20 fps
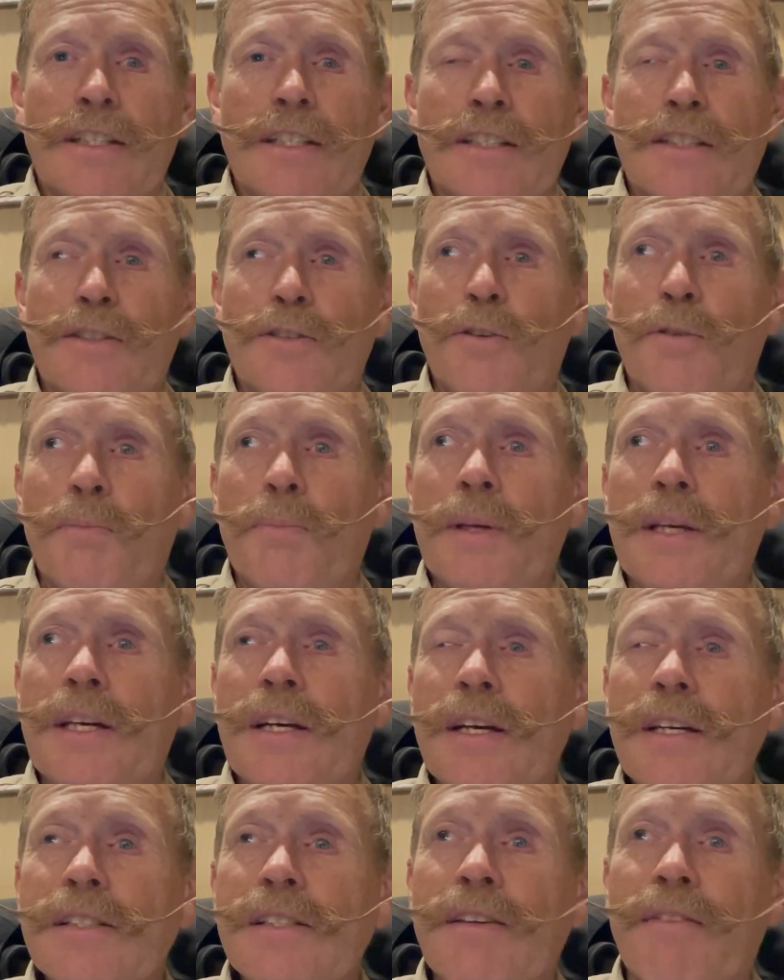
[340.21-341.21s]
And so
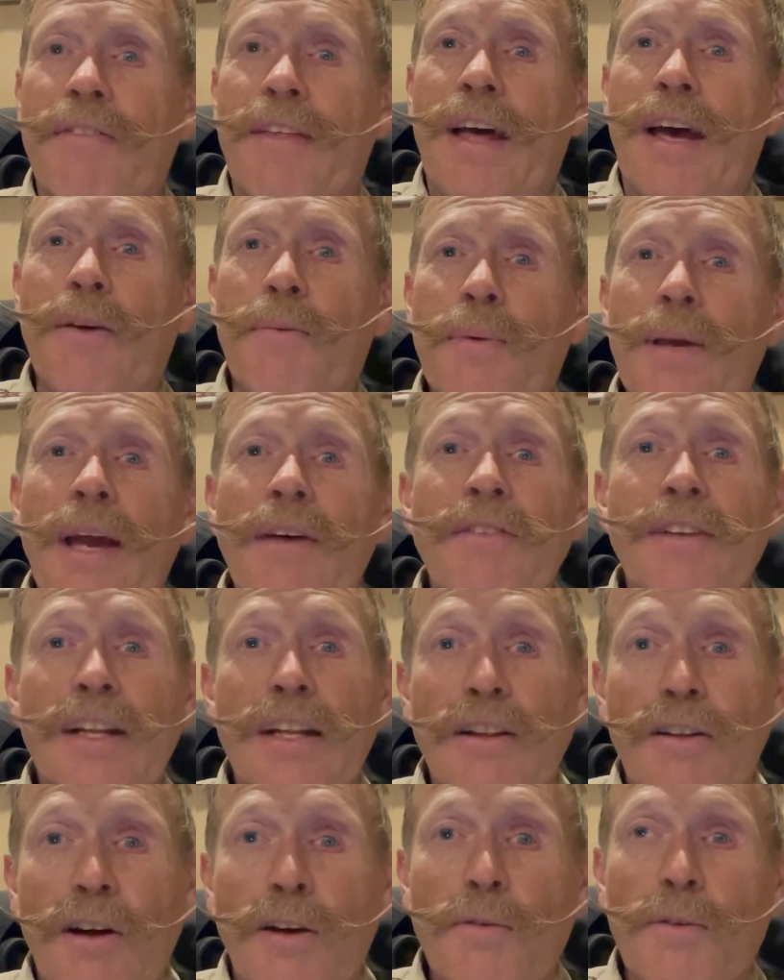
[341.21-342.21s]
because of that, we have to get
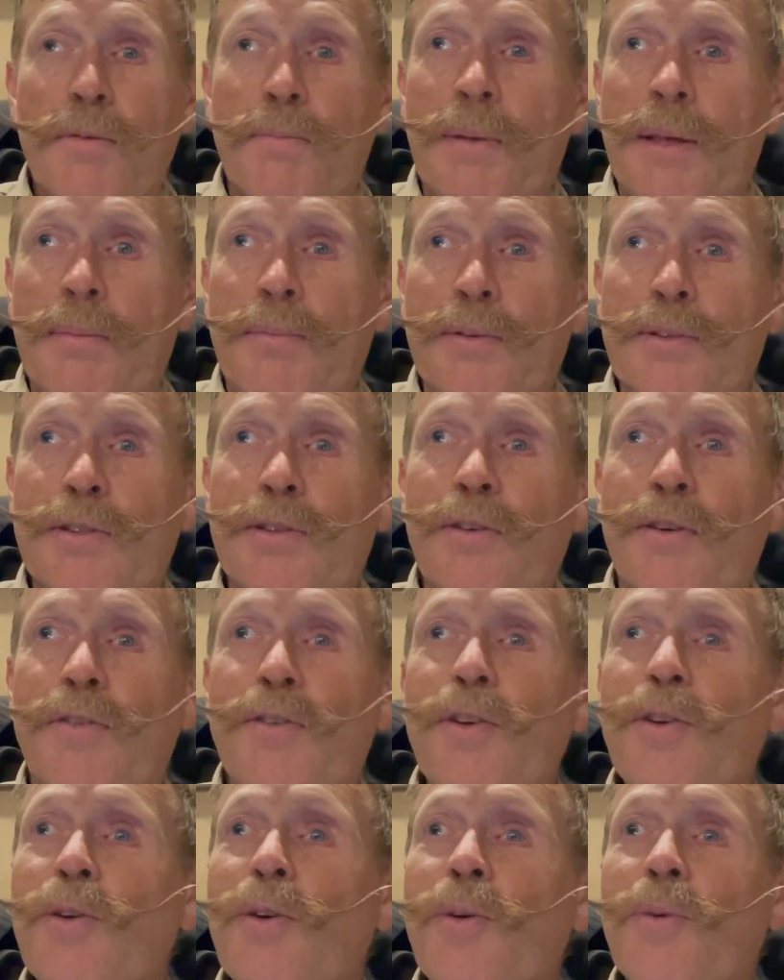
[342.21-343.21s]
along with people. So if
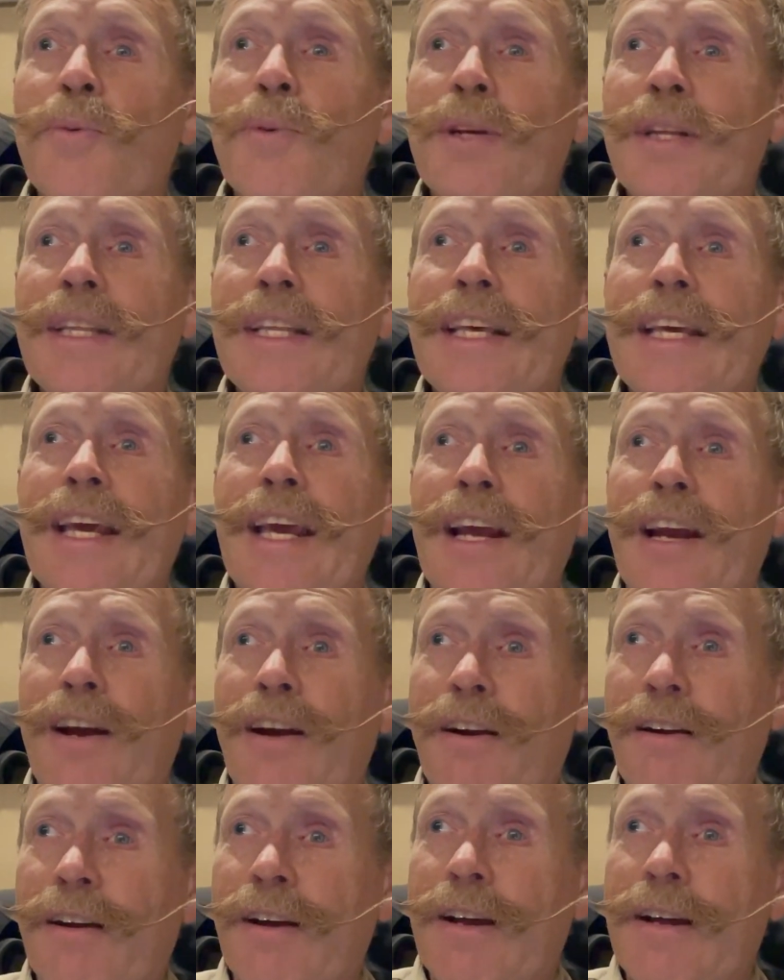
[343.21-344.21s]
you don't really
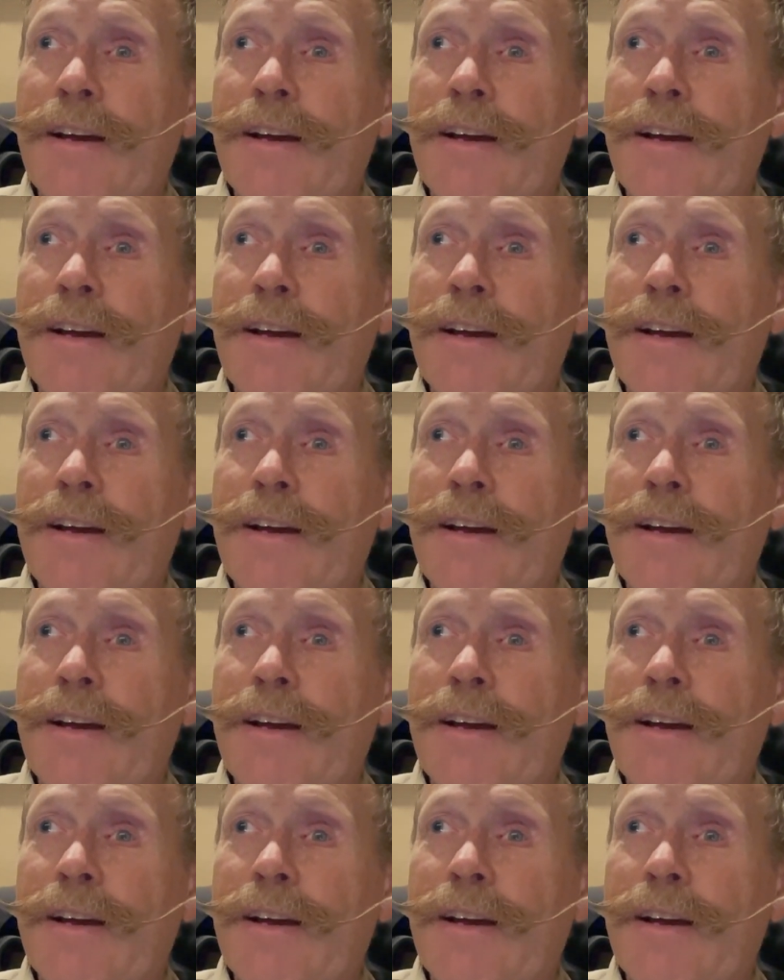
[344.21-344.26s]
care